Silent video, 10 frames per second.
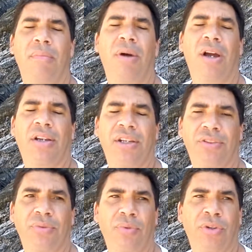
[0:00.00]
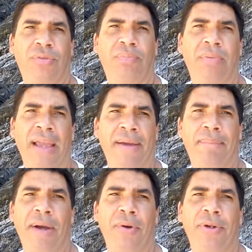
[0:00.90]
marketing towards
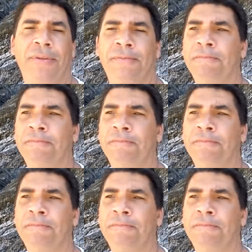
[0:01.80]
Empower.